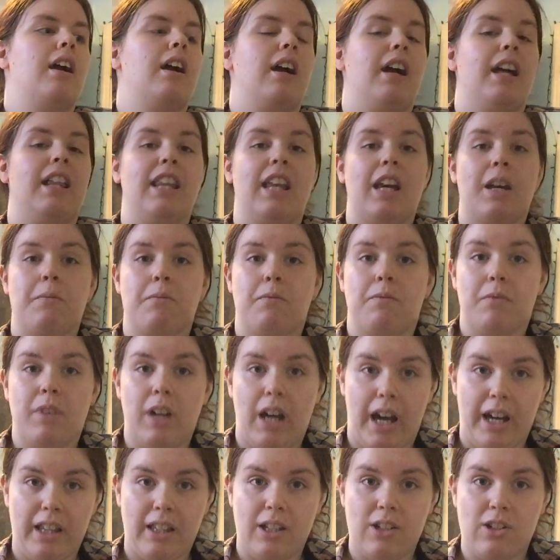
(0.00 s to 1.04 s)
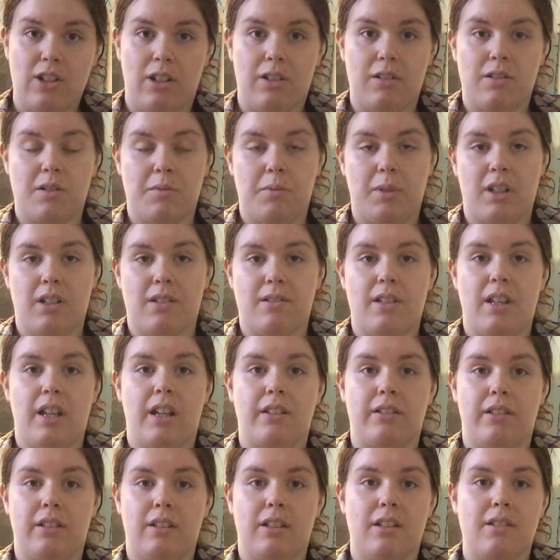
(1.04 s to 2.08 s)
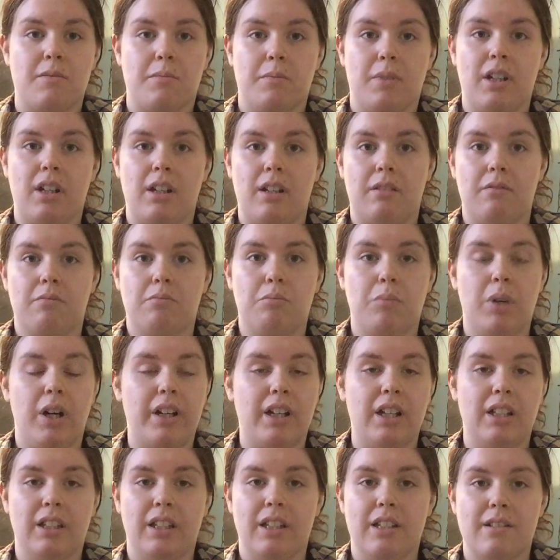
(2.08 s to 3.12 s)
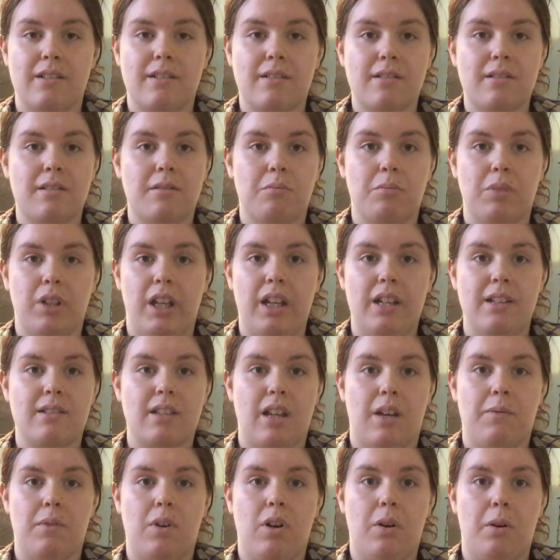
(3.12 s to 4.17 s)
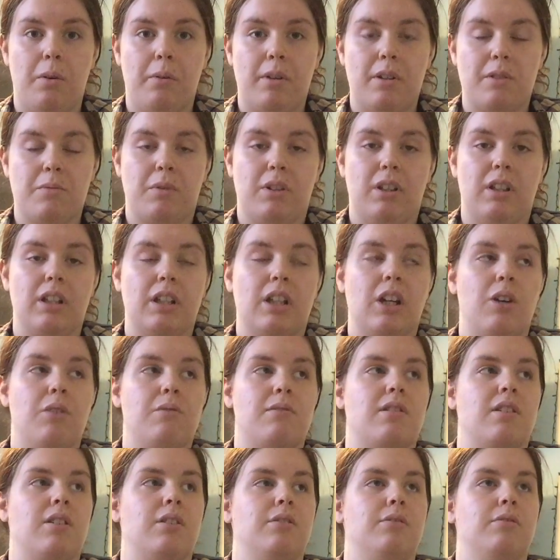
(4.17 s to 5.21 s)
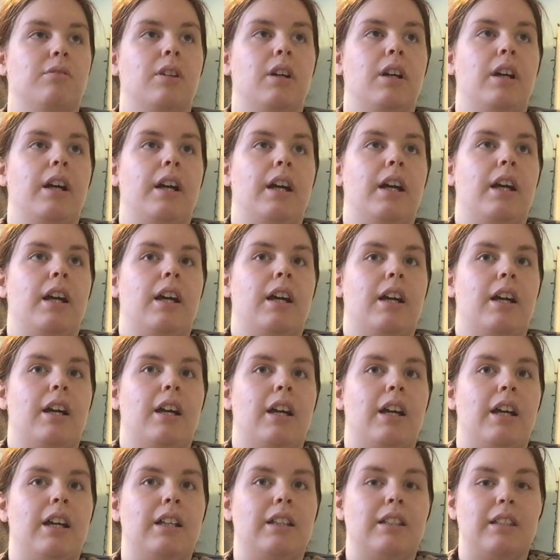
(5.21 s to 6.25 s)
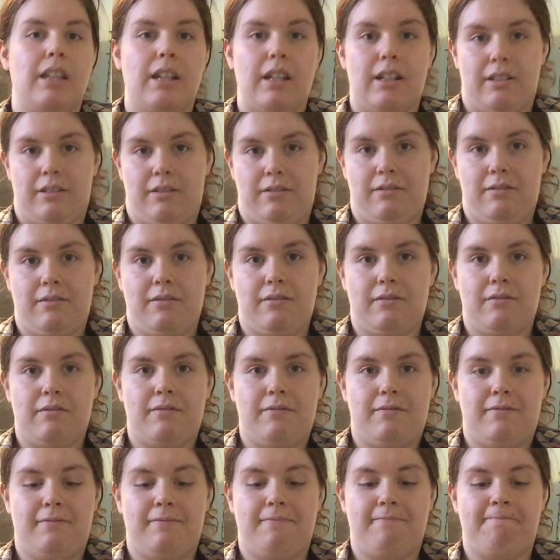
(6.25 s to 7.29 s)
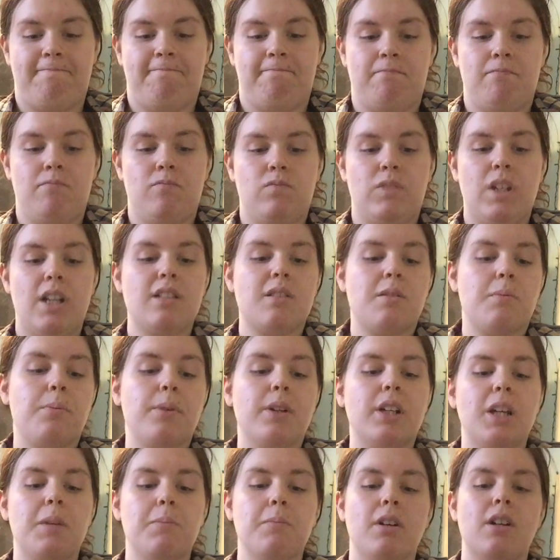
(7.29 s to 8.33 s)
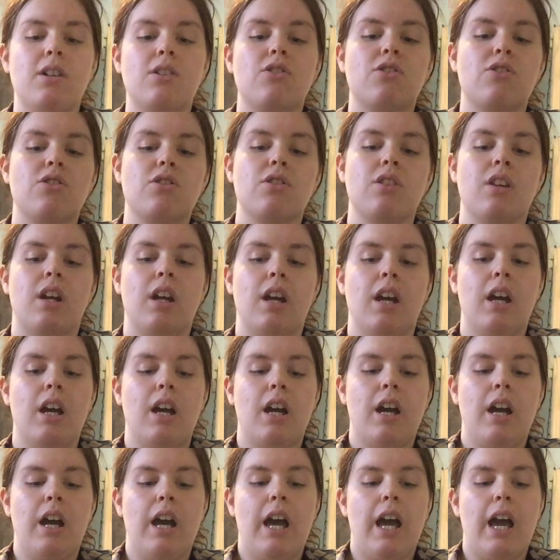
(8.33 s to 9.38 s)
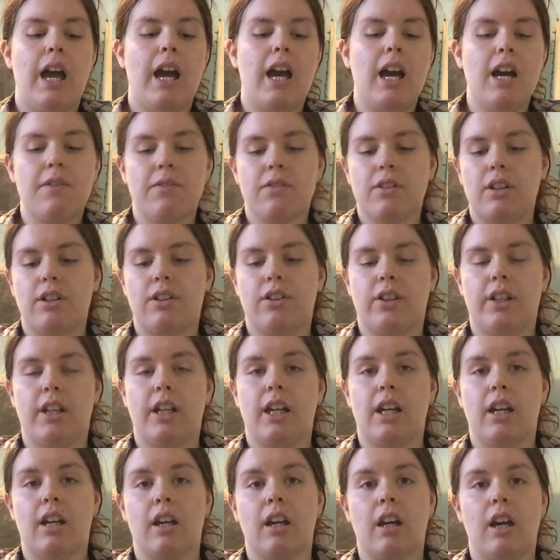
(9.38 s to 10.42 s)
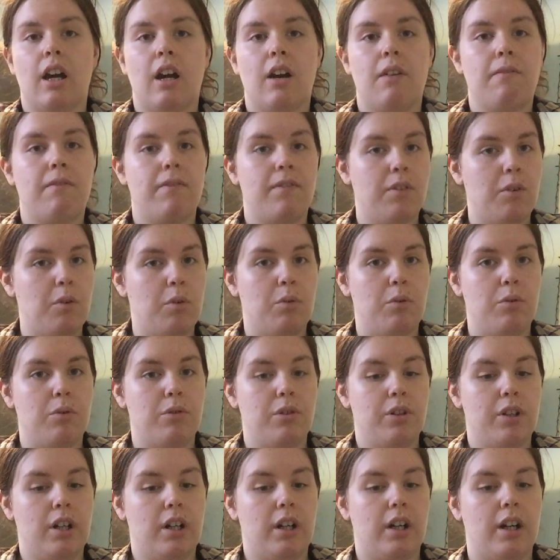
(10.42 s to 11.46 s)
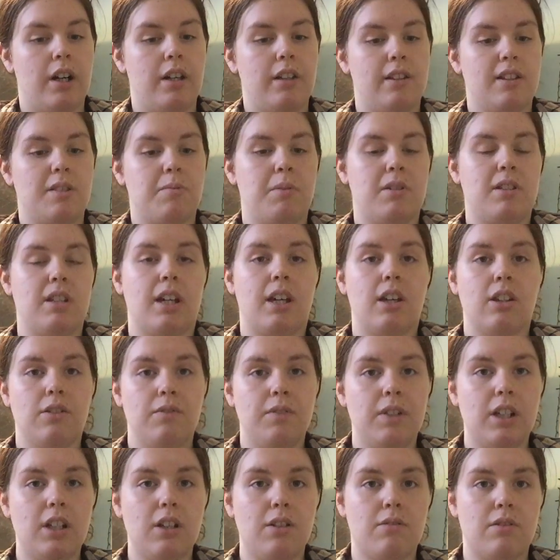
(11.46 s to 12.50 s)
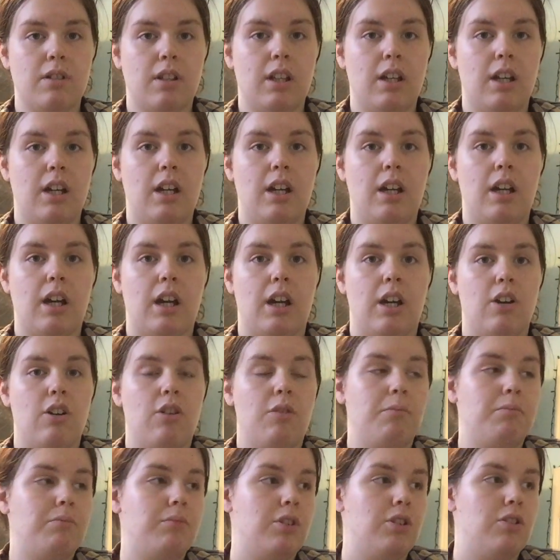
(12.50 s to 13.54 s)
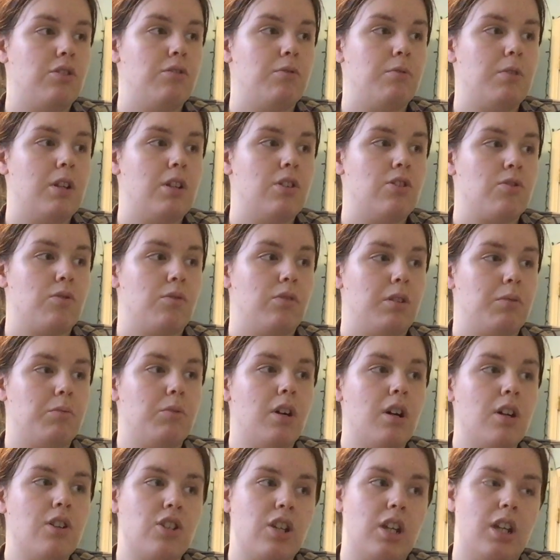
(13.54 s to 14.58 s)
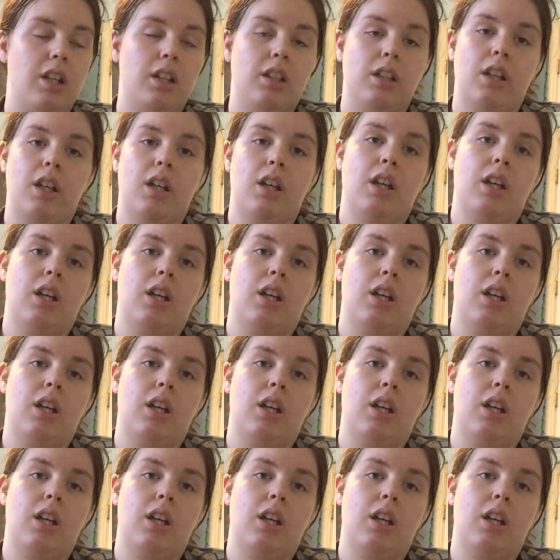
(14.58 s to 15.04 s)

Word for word: And I'm highly jealous because England is my bucket list place I've always wanted to go to. And yeah, that's pretty much everything for this particular video today. I hope you enjoyed watching.